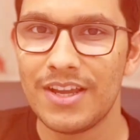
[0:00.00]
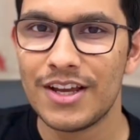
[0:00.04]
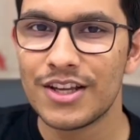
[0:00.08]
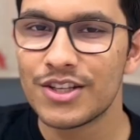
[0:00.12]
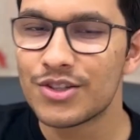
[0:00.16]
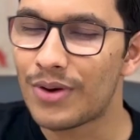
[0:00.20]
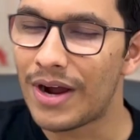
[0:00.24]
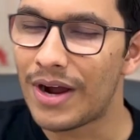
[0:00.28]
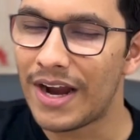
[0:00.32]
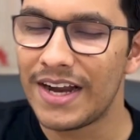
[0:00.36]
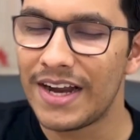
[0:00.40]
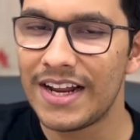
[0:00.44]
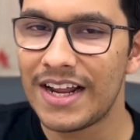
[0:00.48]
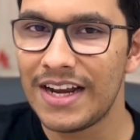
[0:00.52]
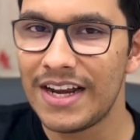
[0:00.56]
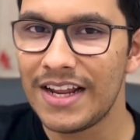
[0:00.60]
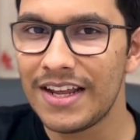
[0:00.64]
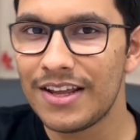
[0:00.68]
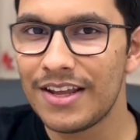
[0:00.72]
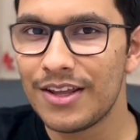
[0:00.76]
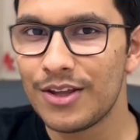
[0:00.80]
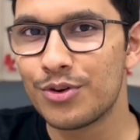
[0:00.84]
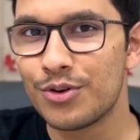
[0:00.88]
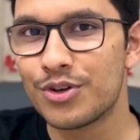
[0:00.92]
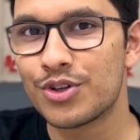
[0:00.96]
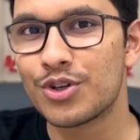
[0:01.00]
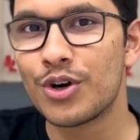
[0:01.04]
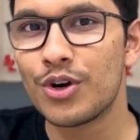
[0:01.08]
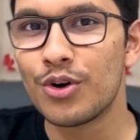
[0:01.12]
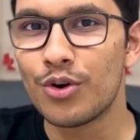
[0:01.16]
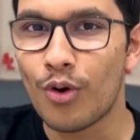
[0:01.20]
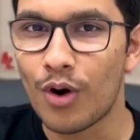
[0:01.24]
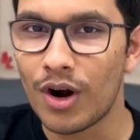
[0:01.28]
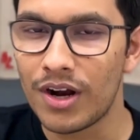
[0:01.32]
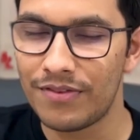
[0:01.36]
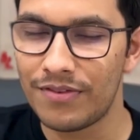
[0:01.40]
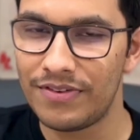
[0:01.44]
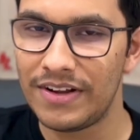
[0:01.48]
So ideally, you should
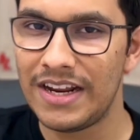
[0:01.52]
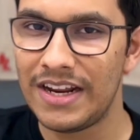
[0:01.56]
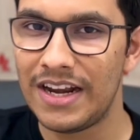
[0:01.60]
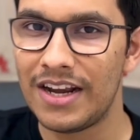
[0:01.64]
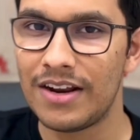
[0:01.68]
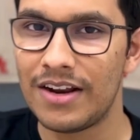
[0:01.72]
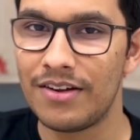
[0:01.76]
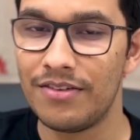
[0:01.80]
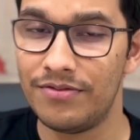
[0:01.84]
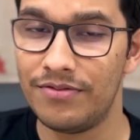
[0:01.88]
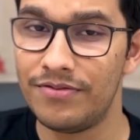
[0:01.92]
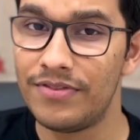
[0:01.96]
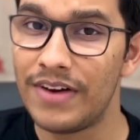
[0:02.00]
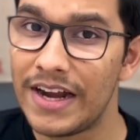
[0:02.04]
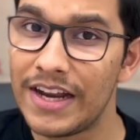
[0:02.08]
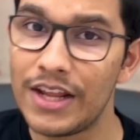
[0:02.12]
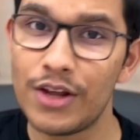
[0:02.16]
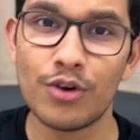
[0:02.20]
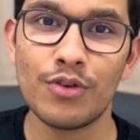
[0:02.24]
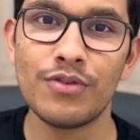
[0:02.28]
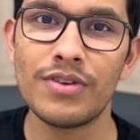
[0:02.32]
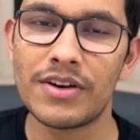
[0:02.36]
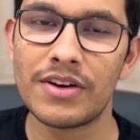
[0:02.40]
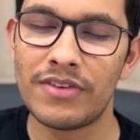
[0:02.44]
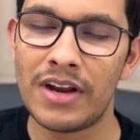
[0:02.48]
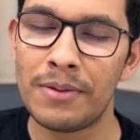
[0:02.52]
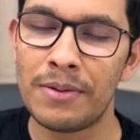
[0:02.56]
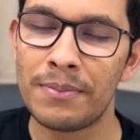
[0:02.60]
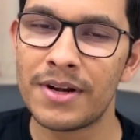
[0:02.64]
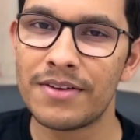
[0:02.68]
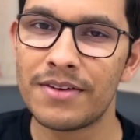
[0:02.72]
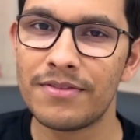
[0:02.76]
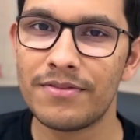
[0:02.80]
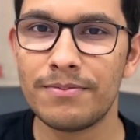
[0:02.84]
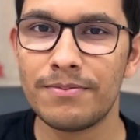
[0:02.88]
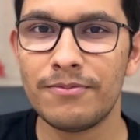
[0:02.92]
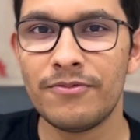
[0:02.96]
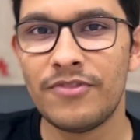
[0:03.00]
not feel very
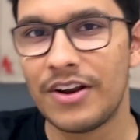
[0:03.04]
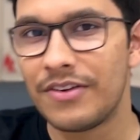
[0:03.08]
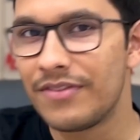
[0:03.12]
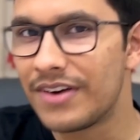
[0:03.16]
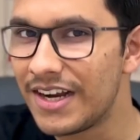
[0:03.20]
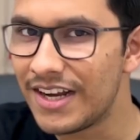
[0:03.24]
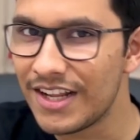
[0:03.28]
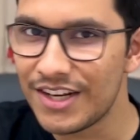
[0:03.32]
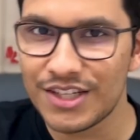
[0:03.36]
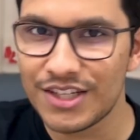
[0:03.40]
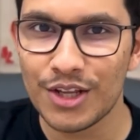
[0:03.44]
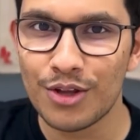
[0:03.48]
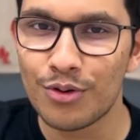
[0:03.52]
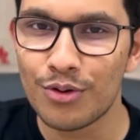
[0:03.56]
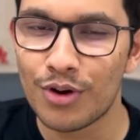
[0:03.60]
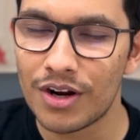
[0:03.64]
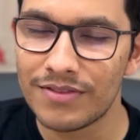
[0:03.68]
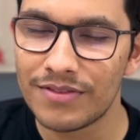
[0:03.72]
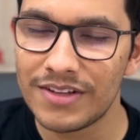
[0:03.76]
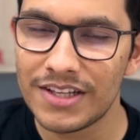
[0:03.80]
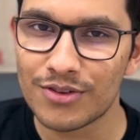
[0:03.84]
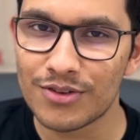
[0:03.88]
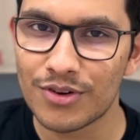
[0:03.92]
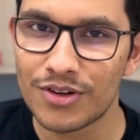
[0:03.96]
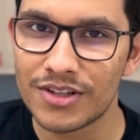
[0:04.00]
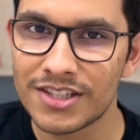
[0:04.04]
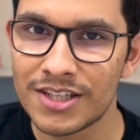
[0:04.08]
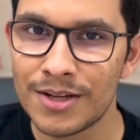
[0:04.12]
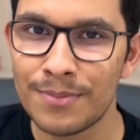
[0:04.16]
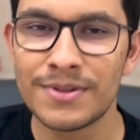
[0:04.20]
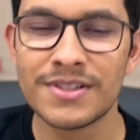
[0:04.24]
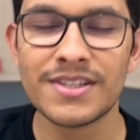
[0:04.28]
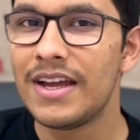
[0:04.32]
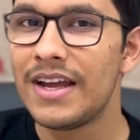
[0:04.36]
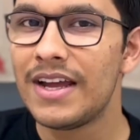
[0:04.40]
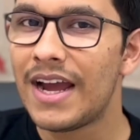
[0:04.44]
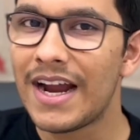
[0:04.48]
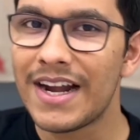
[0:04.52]
overwhelmed when we're teaching you all of these concepts.